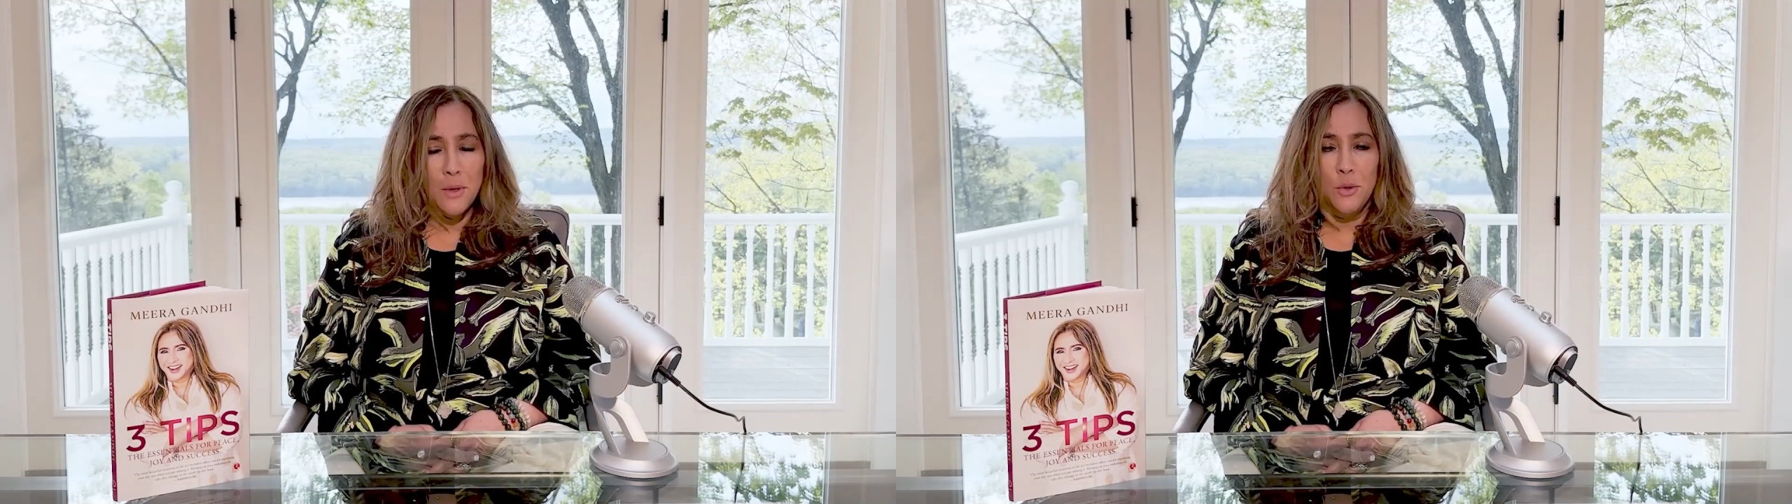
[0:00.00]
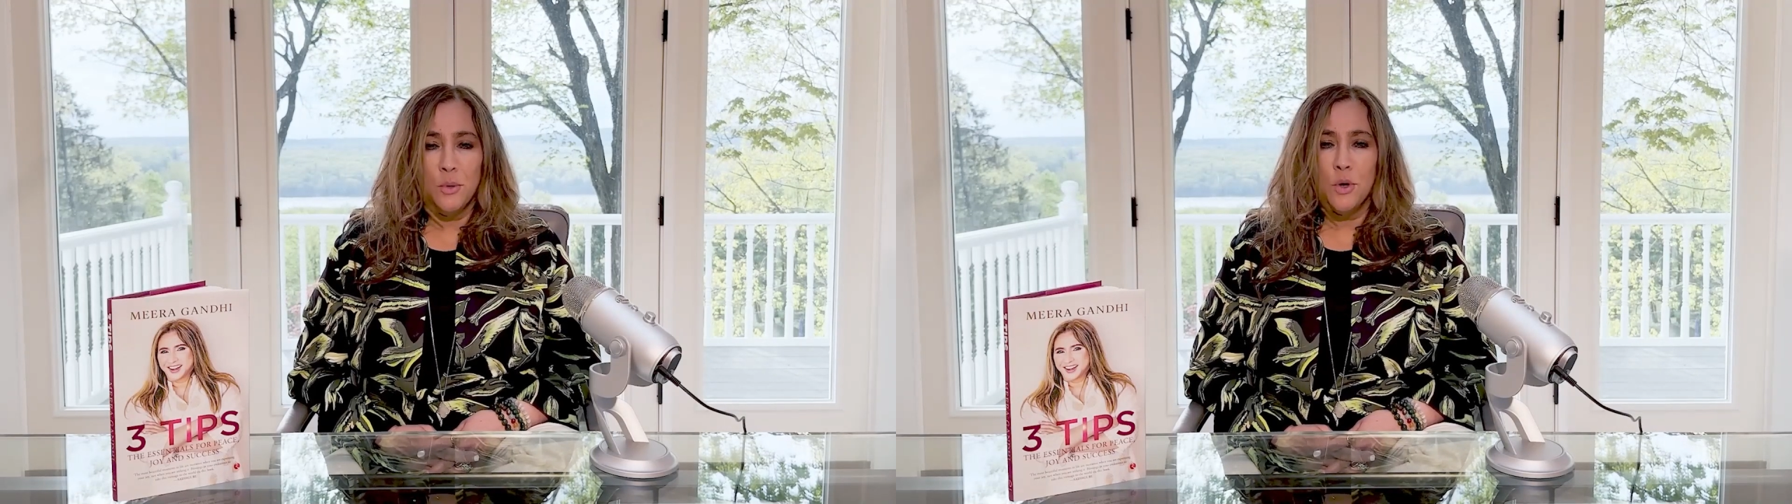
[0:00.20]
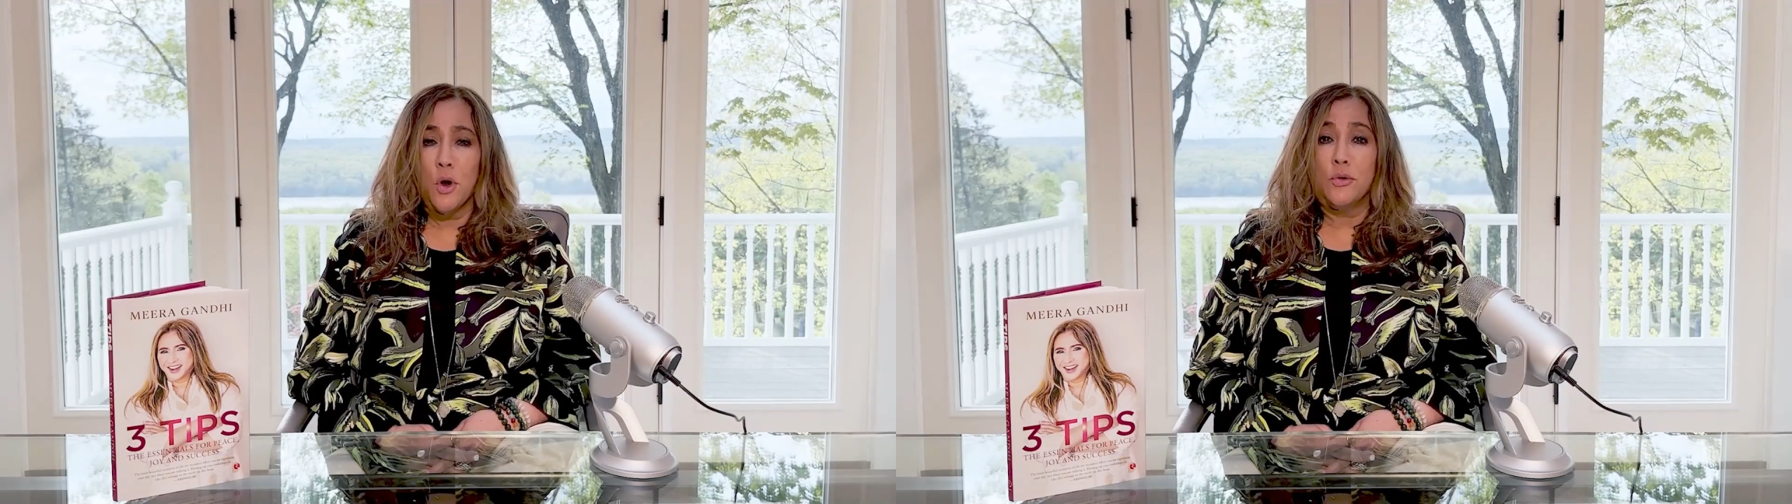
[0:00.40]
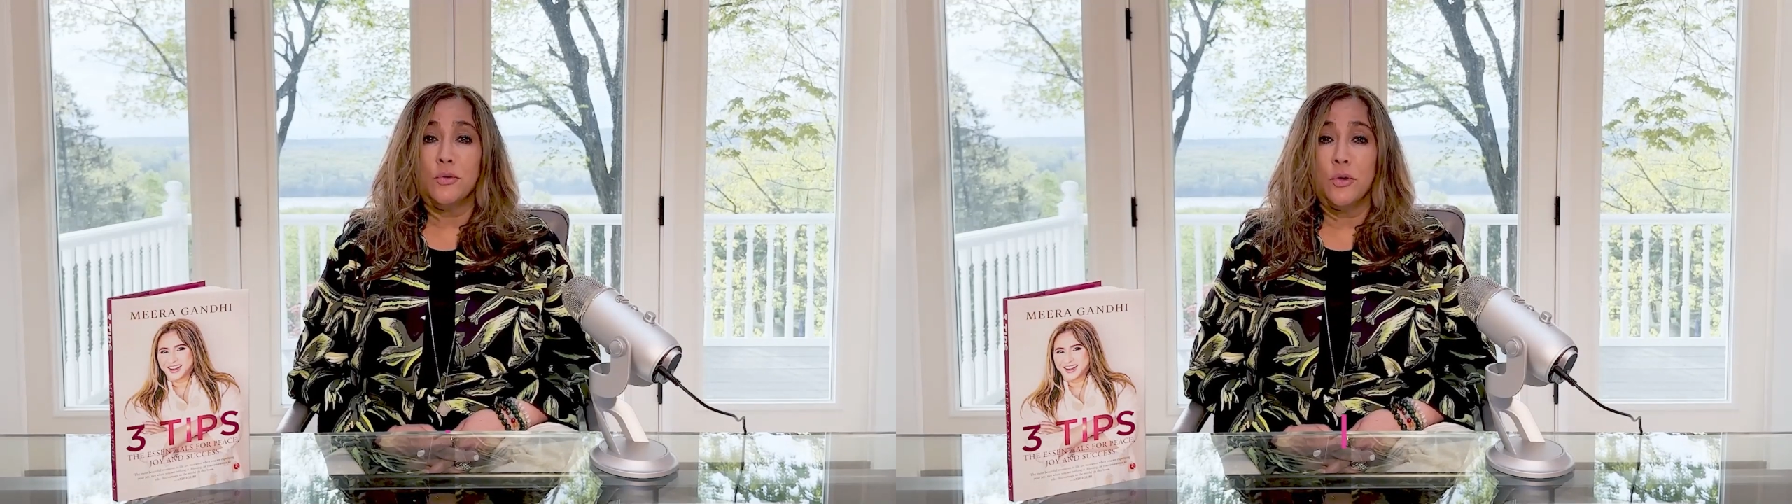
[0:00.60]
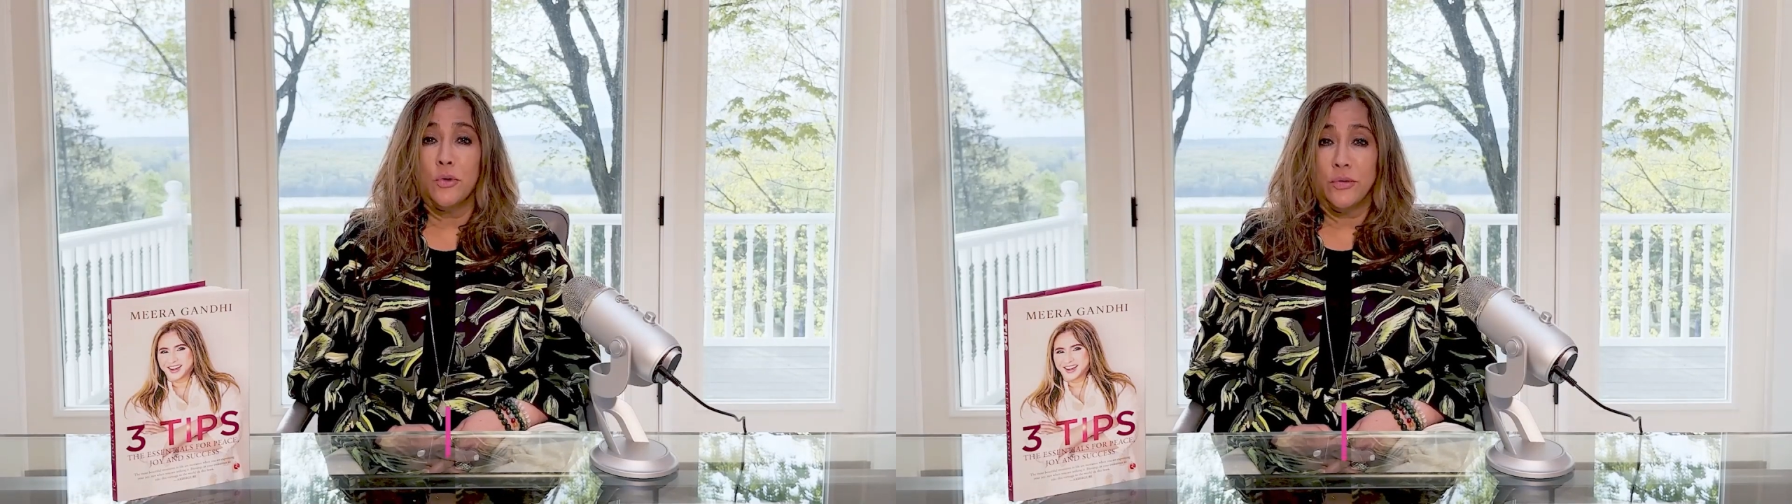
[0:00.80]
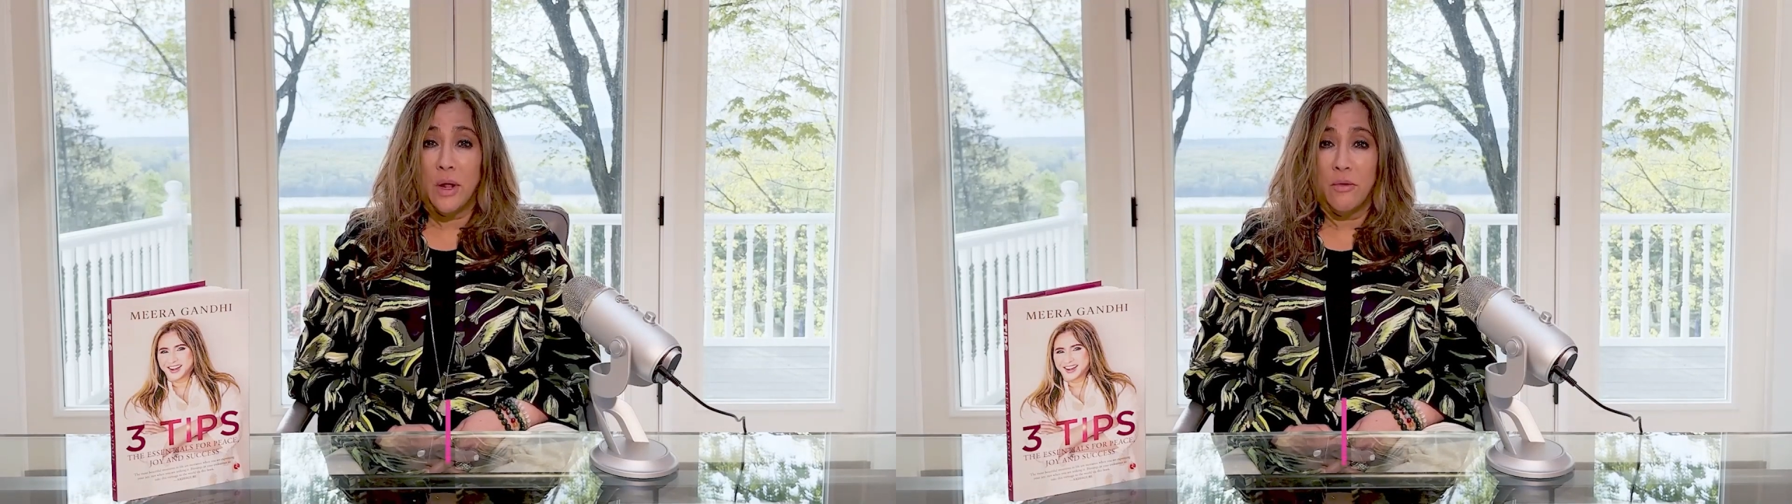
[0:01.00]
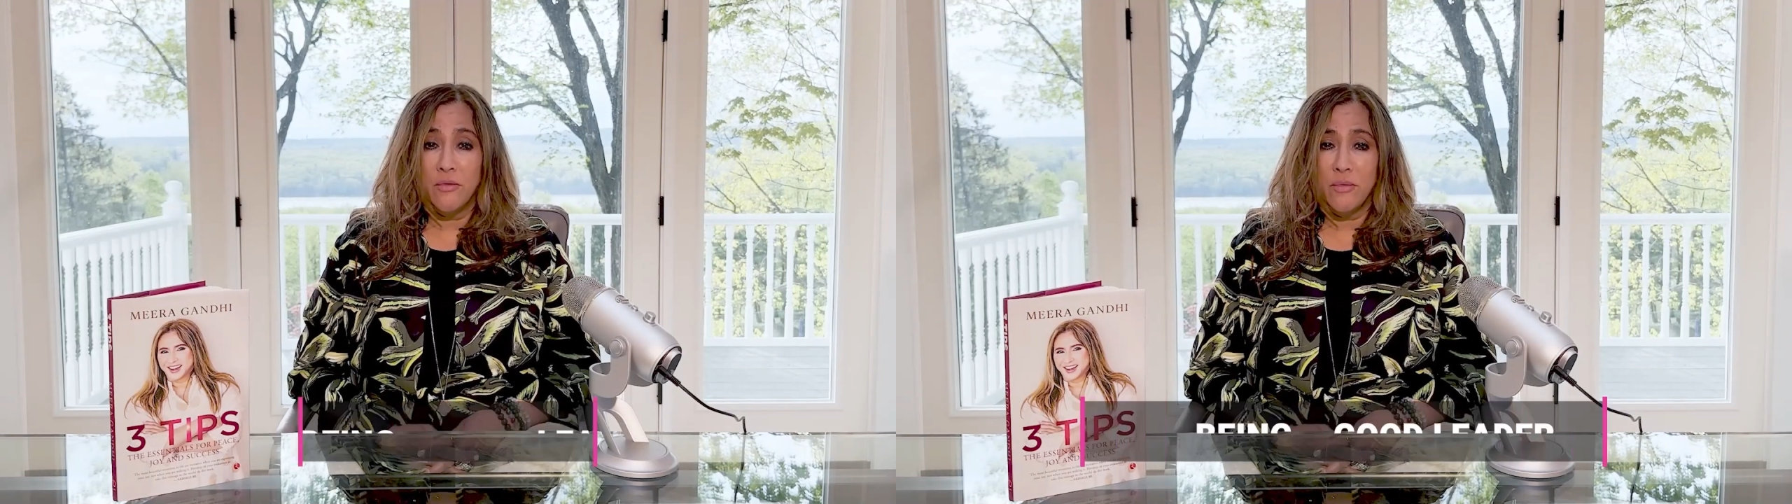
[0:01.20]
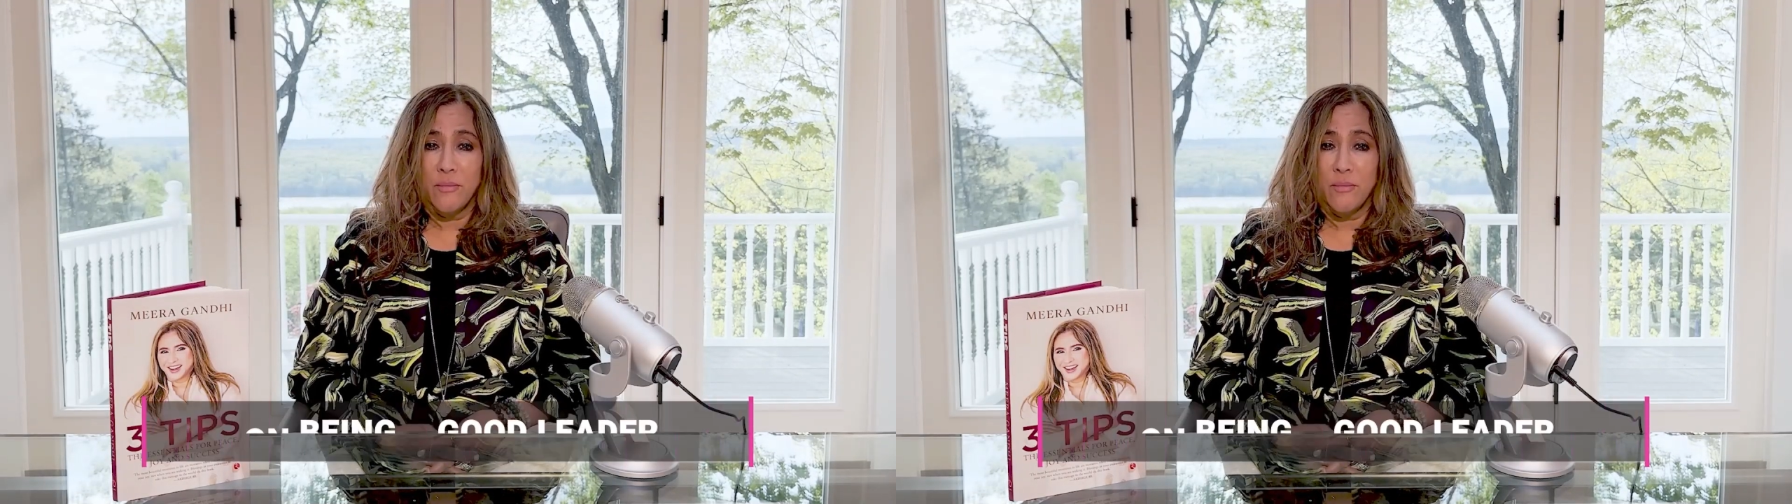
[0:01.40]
you will not do yourself.